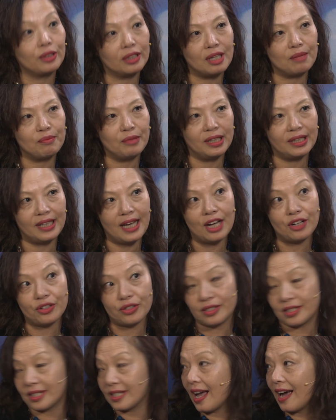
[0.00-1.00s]
the
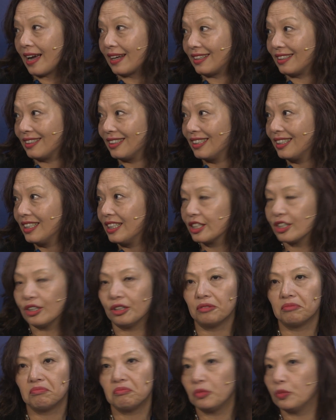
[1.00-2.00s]
communication side.
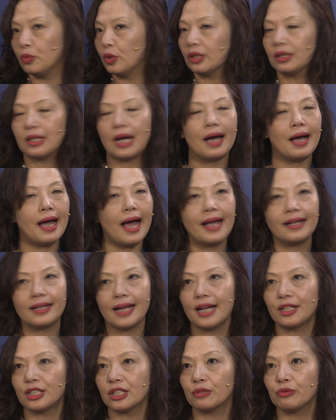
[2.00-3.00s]
So
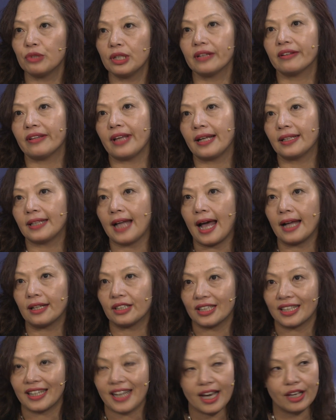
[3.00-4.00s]
I just really think
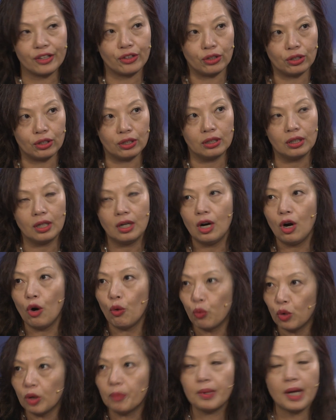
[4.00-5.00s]
that together,
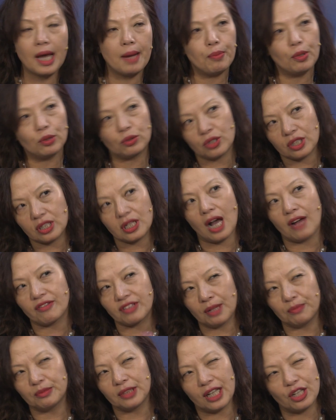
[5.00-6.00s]
we'll be able to solve
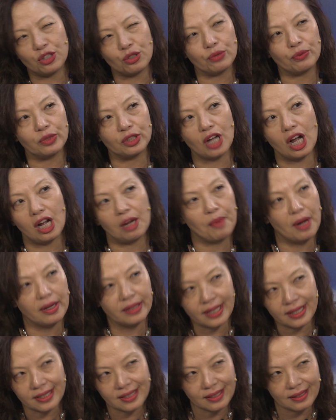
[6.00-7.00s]
some of the issues we talked
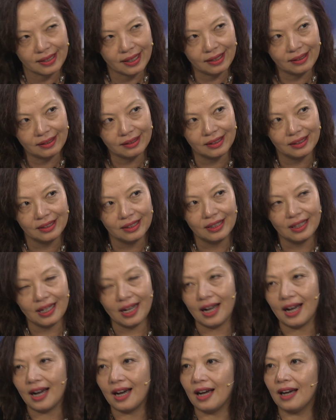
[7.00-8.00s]
about yesterday.
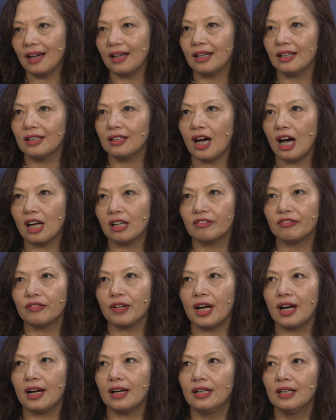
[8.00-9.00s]
A lot of
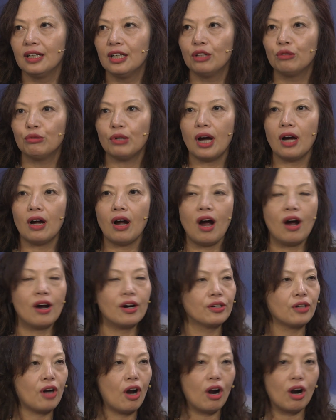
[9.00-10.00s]

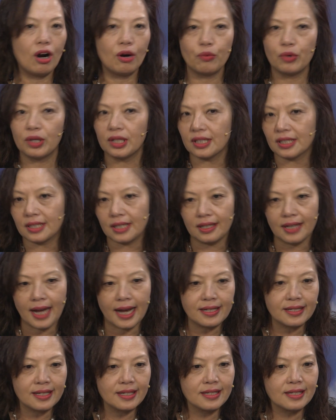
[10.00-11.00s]
R&R, what is a
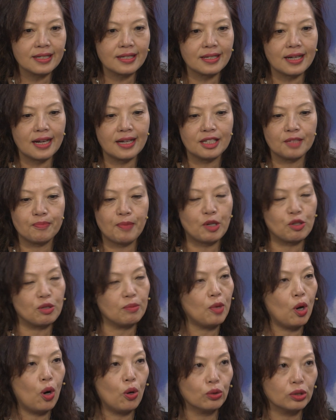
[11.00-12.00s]
licensed
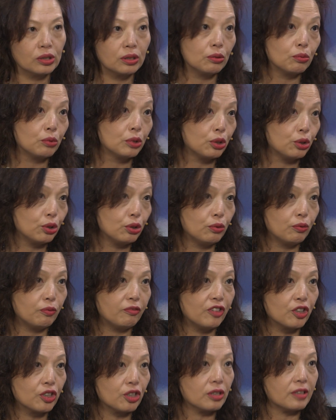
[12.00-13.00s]
spectrum holder will do
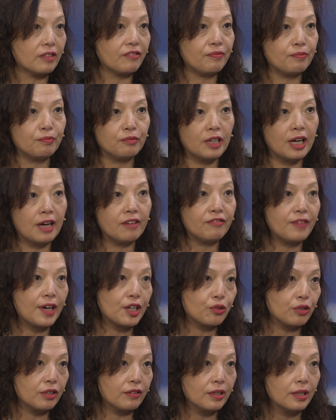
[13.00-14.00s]
versus a
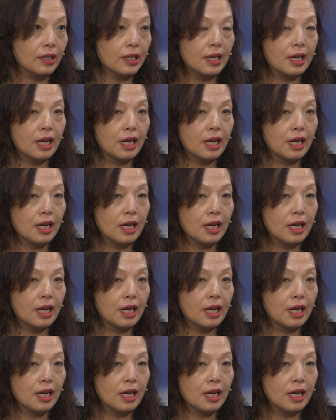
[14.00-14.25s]
factory